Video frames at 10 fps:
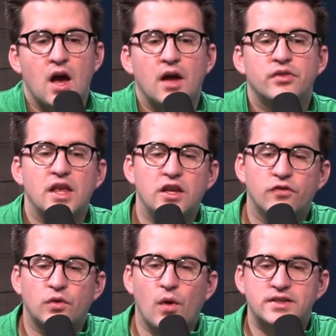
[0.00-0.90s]
Thank you
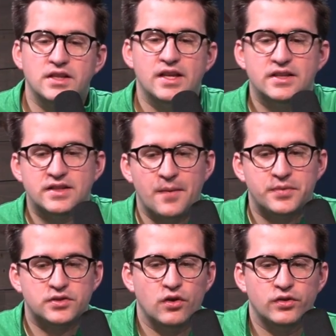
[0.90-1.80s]
for watching this
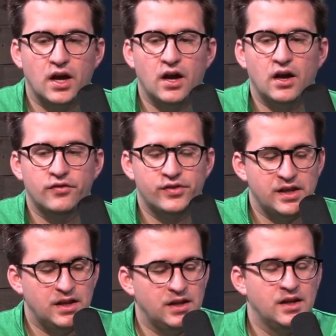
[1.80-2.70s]
episode of
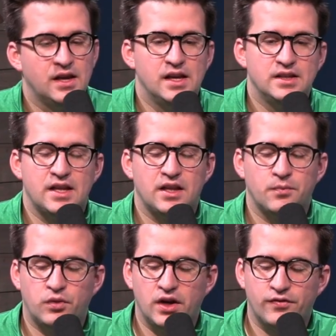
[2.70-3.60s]
the Daily
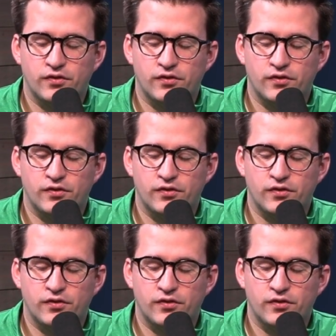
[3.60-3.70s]
Brief.